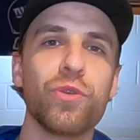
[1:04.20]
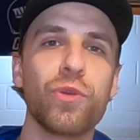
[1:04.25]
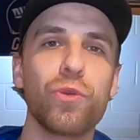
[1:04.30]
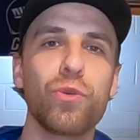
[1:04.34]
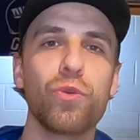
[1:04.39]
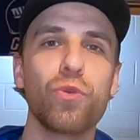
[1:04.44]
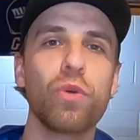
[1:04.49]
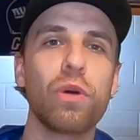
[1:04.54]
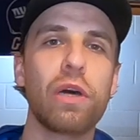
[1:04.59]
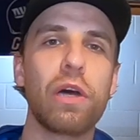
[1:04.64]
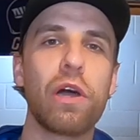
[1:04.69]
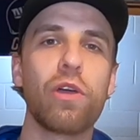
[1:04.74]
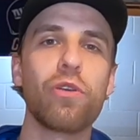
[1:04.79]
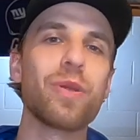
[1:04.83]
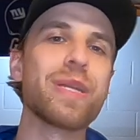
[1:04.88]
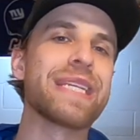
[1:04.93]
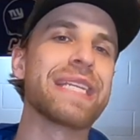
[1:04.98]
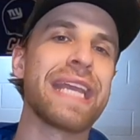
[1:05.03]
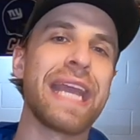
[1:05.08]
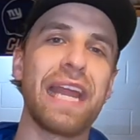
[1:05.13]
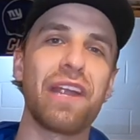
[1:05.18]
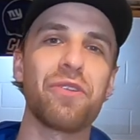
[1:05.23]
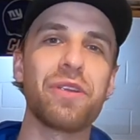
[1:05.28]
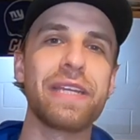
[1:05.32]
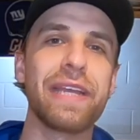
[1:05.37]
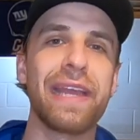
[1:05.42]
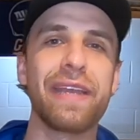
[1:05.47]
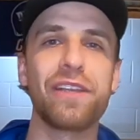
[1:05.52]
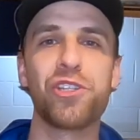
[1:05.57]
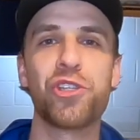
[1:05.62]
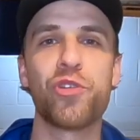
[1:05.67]
who already
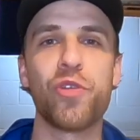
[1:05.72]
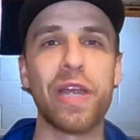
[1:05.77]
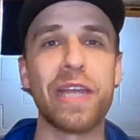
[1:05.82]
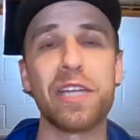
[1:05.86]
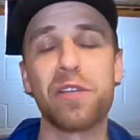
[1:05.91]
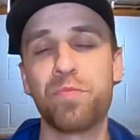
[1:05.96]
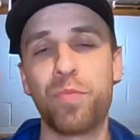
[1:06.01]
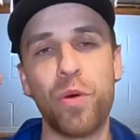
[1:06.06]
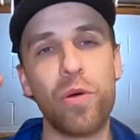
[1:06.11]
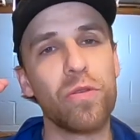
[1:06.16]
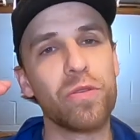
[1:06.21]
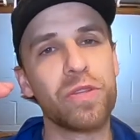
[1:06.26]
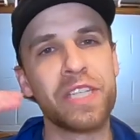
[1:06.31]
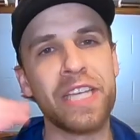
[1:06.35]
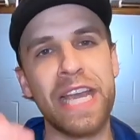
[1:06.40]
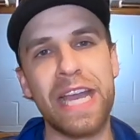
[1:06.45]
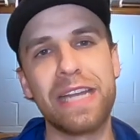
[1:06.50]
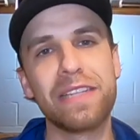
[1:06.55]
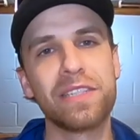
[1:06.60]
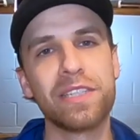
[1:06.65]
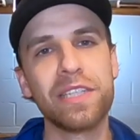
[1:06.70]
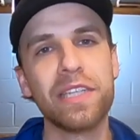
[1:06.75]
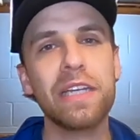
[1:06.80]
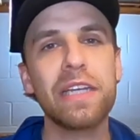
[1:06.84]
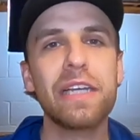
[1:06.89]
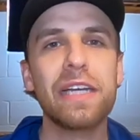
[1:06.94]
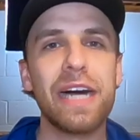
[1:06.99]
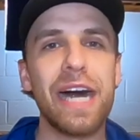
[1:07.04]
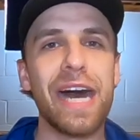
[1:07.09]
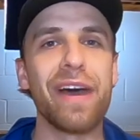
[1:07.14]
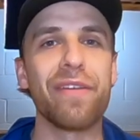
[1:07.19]
carry a trekking pole tent,
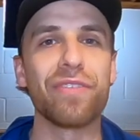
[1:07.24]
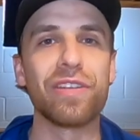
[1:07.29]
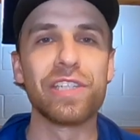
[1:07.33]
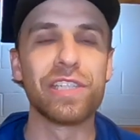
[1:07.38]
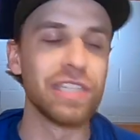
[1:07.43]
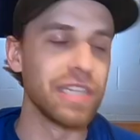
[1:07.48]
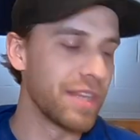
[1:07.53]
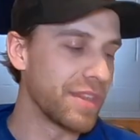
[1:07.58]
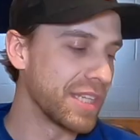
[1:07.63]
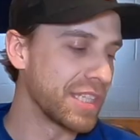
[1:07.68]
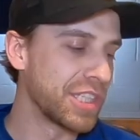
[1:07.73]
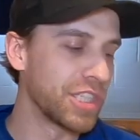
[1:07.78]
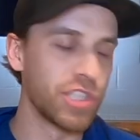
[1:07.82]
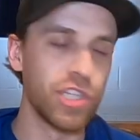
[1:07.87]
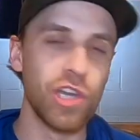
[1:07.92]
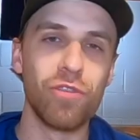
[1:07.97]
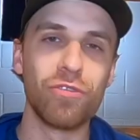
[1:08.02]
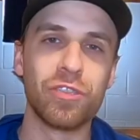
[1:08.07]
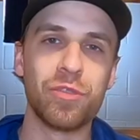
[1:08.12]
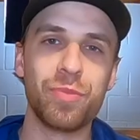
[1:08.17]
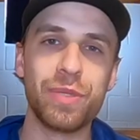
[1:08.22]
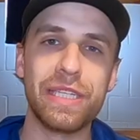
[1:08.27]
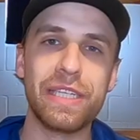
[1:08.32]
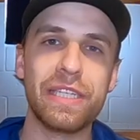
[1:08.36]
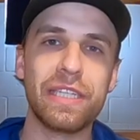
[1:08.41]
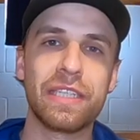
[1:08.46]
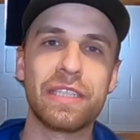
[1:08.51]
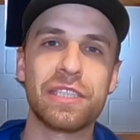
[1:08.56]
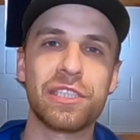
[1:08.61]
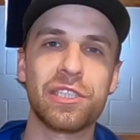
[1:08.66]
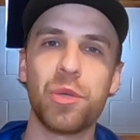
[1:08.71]
obviously this is going to
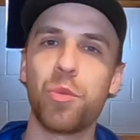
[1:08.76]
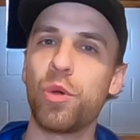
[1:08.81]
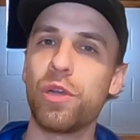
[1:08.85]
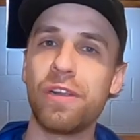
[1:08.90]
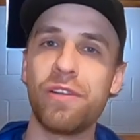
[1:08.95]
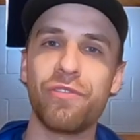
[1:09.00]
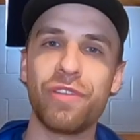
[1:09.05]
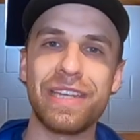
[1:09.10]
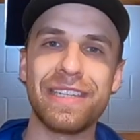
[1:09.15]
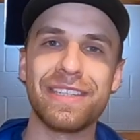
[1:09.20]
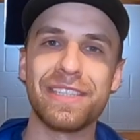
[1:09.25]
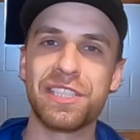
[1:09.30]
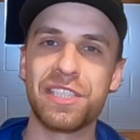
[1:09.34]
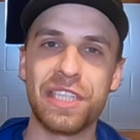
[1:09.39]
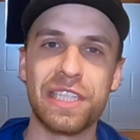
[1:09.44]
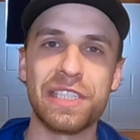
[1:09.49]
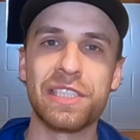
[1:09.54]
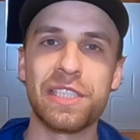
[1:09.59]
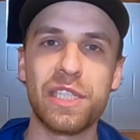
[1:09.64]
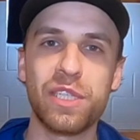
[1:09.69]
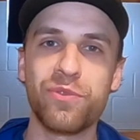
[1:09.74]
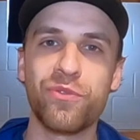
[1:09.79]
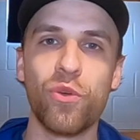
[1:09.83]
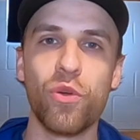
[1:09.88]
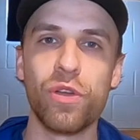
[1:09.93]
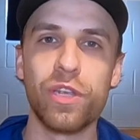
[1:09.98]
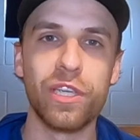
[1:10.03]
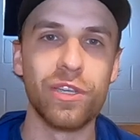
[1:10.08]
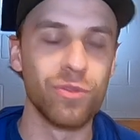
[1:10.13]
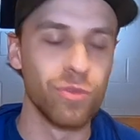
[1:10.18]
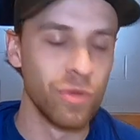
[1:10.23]
be somewhat of a necessity
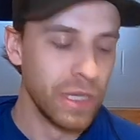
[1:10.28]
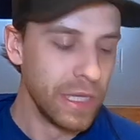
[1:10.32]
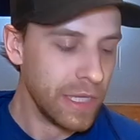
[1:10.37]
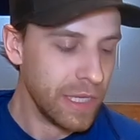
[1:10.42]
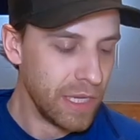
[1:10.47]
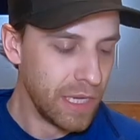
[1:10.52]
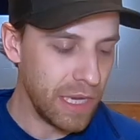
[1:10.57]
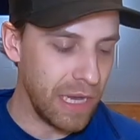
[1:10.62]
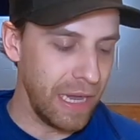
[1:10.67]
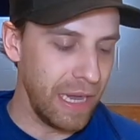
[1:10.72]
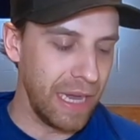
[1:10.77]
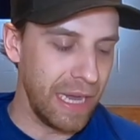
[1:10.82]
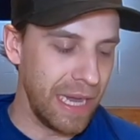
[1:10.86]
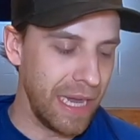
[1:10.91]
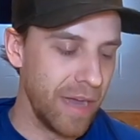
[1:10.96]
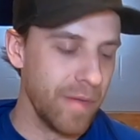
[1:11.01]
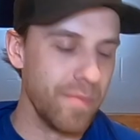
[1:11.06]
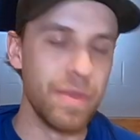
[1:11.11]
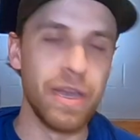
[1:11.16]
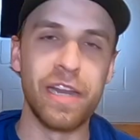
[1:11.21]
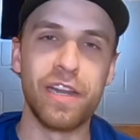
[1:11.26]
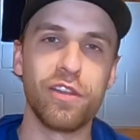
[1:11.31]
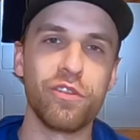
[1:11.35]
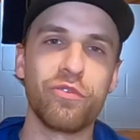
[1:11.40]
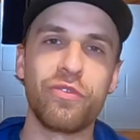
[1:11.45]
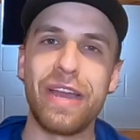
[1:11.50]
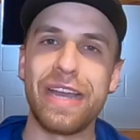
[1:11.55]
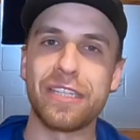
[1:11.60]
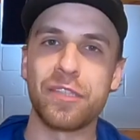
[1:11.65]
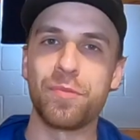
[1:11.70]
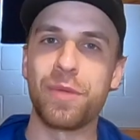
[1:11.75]
for you. Um, and in
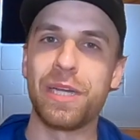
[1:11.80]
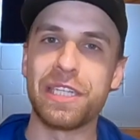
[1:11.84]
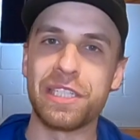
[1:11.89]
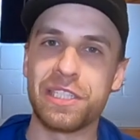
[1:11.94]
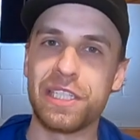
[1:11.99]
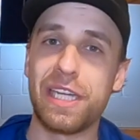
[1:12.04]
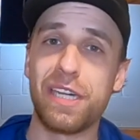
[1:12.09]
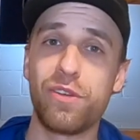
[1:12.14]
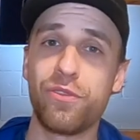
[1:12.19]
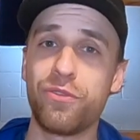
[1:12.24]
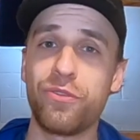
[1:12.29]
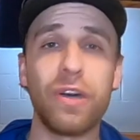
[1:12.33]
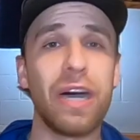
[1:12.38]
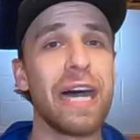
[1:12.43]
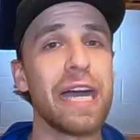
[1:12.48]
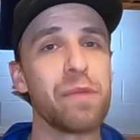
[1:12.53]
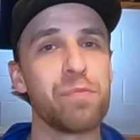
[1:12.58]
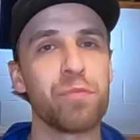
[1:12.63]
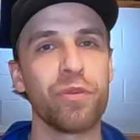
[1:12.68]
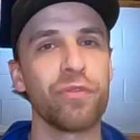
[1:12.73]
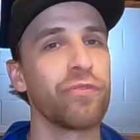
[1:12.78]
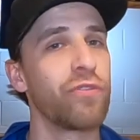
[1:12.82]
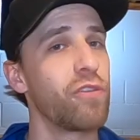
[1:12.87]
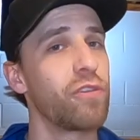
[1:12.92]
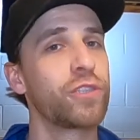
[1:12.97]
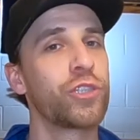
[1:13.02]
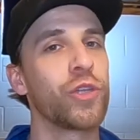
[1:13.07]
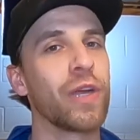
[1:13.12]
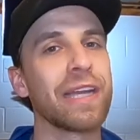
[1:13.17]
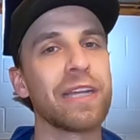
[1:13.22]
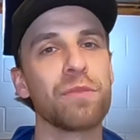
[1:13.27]
fact, myself, I prefer
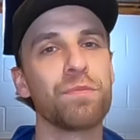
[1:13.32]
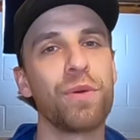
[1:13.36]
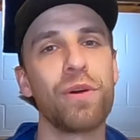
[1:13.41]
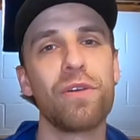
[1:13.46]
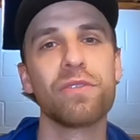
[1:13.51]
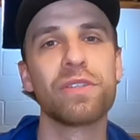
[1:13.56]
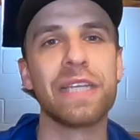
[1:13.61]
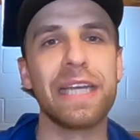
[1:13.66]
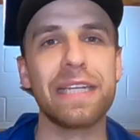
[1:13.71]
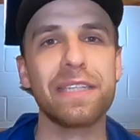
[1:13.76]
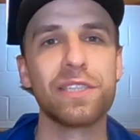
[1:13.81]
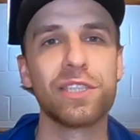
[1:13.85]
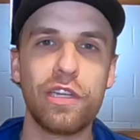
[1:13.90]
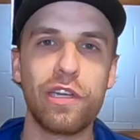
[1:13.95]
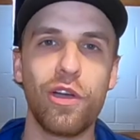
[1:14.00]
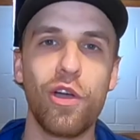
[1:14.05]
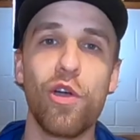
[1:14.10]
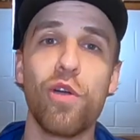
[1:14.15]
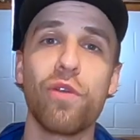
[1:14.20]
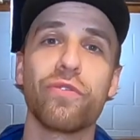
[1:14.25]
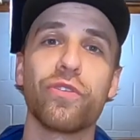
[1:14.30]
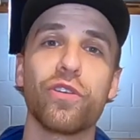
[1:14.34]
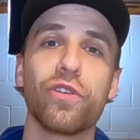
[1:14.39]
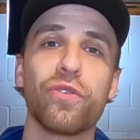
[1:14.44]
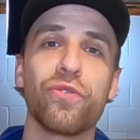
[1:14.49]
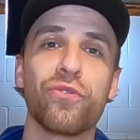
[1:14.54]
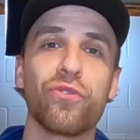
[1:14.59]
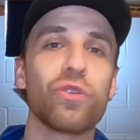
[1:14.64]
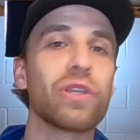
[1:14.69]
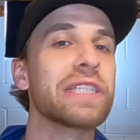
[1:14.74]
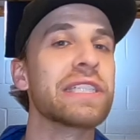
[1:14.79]
trekking pole tents over
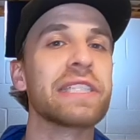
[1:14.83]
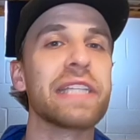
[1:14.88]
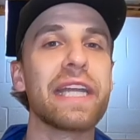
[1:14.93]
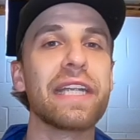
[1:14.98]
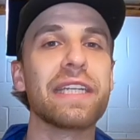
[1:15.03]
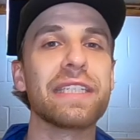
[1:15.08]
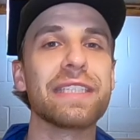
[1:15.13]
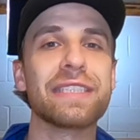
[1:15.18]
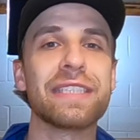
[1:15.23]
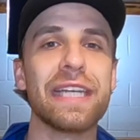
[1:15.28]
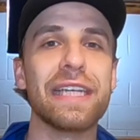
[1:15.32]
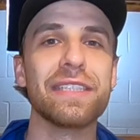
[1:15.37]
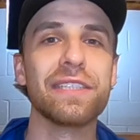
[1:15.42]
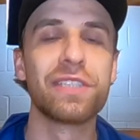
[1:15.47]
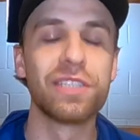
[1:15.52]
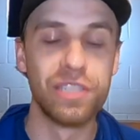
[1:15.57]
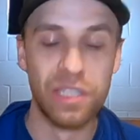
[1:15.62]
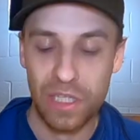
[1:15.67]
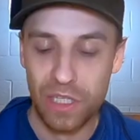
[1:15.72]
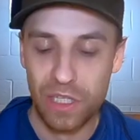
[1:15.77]
freestanding tents.